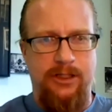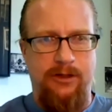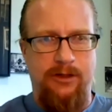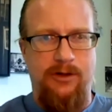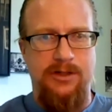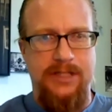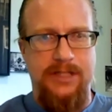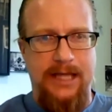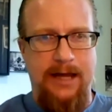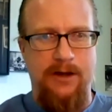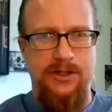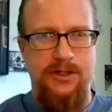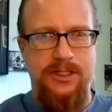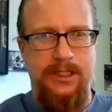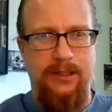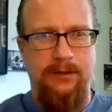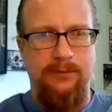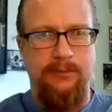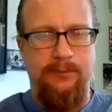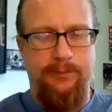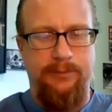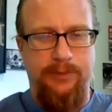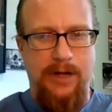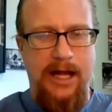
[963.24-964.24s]
those housing
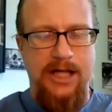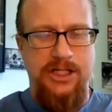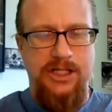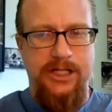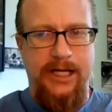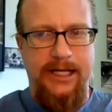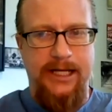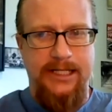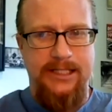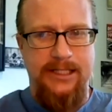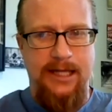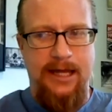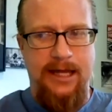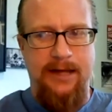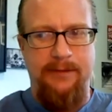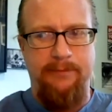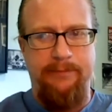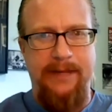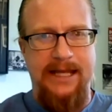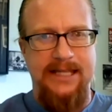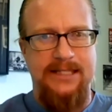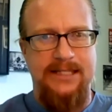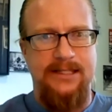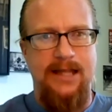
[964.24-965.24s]
projects and
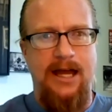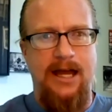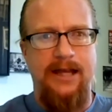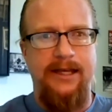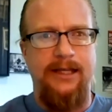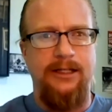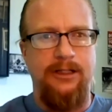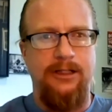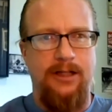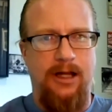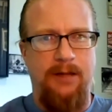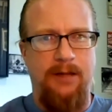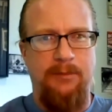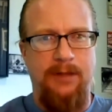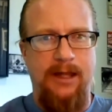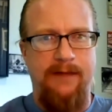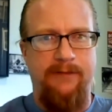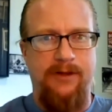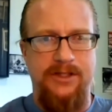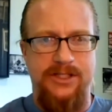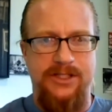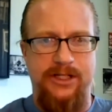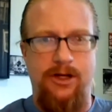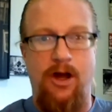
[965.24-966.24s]
based on income
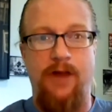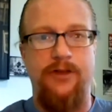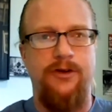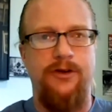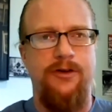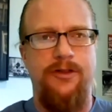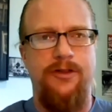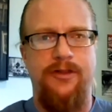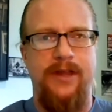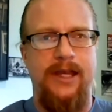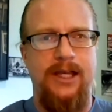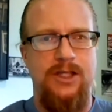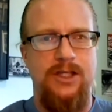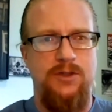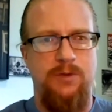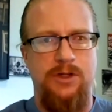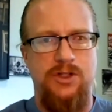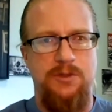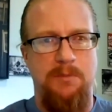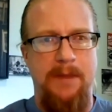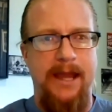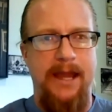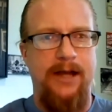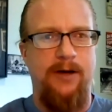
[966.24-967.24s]
levels and other things
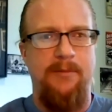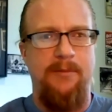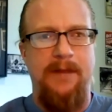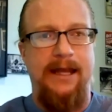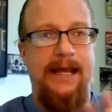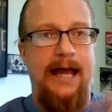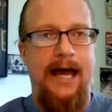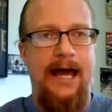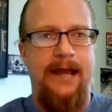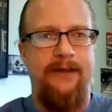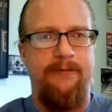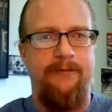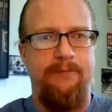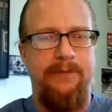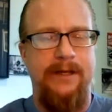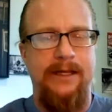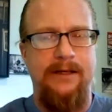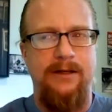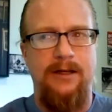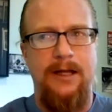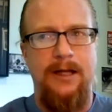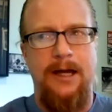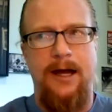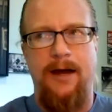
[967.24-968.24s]
which may or may not have
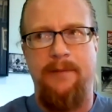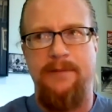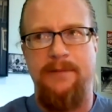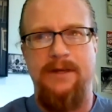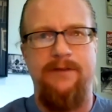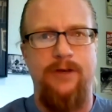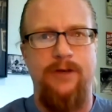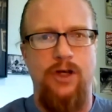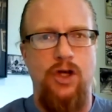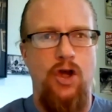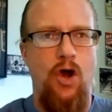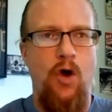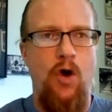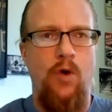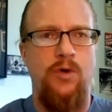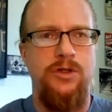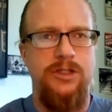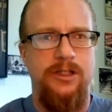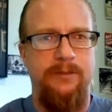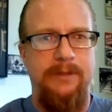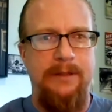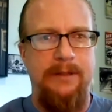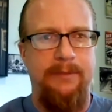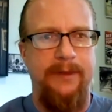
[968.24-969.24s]
been um, even known to
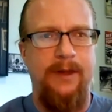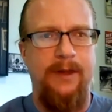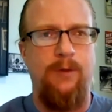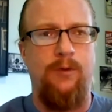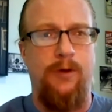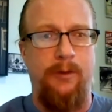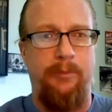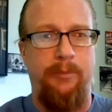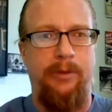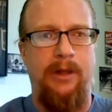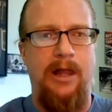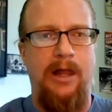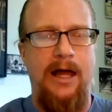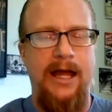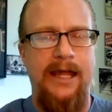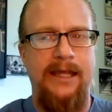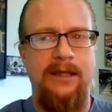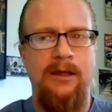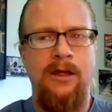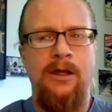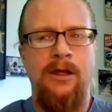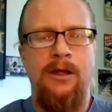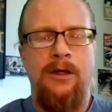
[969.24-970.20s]
the people that were applying